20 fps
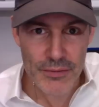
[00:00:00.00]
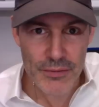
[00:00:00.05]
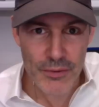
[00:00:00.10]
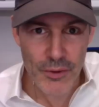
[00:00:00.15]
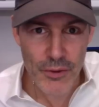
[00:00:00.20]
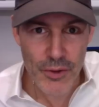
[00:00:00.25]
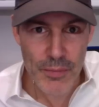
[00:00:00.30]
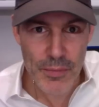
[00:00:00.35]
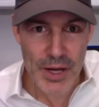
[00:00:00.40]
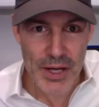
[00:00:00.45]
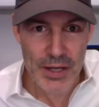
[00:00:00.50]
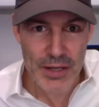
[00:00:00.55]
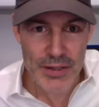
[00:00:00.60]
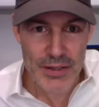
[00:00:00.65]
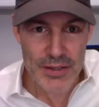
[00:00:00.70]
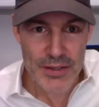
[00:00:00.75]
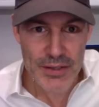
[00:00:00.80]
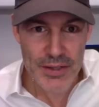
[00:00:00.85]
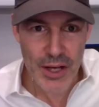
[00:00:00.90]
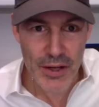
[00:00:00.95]
or the
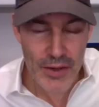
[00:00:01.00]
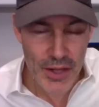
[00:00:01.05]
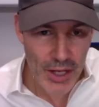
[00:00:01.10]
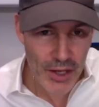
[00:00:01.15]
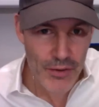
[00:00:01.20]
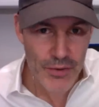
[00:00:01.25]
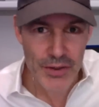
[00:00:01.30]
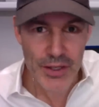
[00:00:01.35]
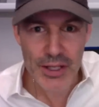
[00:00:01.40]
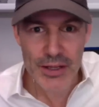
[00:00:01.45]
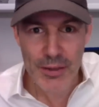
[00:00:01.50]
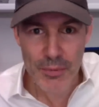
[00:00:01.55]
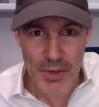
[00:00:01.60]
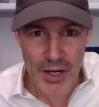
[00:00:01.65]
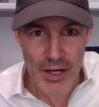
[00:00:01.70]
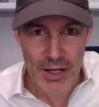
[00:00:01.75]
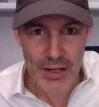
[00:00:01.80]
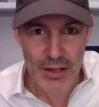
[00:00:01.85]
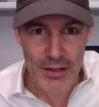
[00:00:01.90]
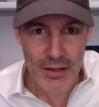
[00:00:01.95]
maintenance? Now they don't get the
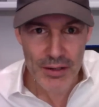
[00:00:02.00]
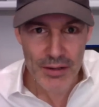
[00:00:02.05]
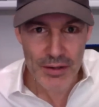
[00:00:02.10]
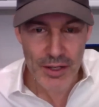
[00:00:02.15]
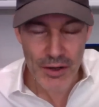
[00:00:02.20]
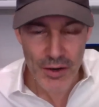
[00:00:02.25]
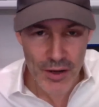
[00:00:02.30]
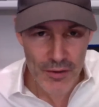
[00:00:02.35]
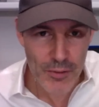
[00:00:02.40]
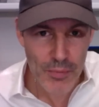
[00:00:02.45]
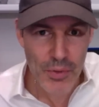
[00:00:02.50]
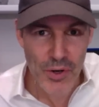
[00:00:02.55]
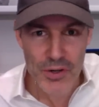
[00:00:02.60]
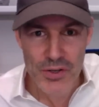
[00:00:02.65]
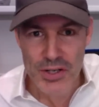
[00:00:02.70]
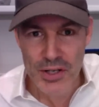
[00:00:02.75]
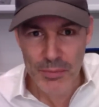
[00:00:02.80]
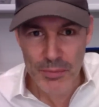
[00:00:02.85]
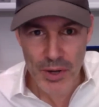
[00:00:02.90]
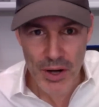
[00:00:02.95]
money. They don't have the
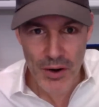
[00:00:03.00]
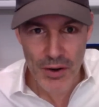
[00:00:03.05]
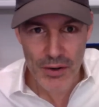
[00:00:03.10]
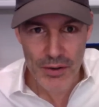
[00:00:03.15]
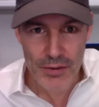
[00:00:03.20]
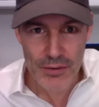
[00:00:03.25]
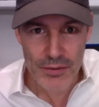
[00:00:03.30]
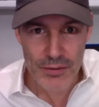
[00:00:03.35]
purchasing power.